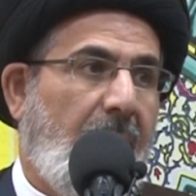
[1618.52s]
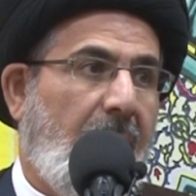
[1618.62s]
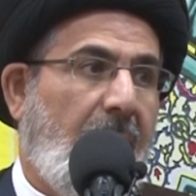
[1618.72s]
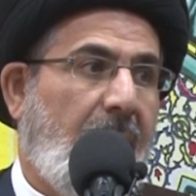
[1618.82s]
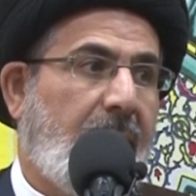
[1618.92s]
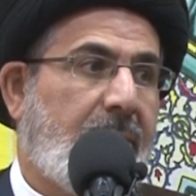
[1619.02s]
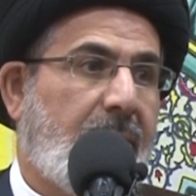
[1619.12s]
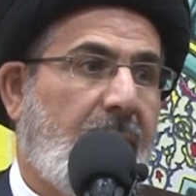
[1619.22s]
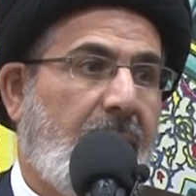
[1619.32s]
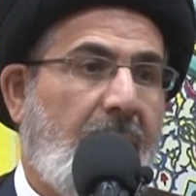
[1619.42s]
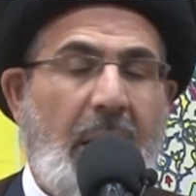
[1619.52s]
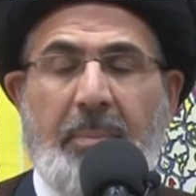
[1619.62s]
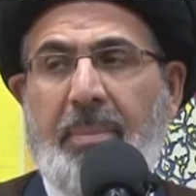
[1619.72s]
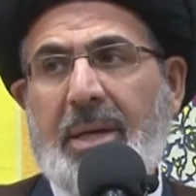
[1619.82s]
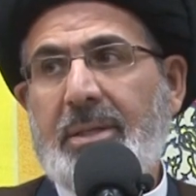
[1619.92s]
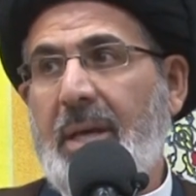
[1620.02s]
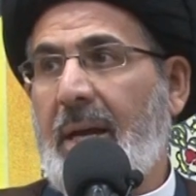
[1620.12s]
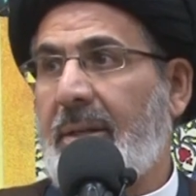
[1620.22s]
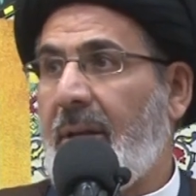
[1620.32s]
And the Abbasid,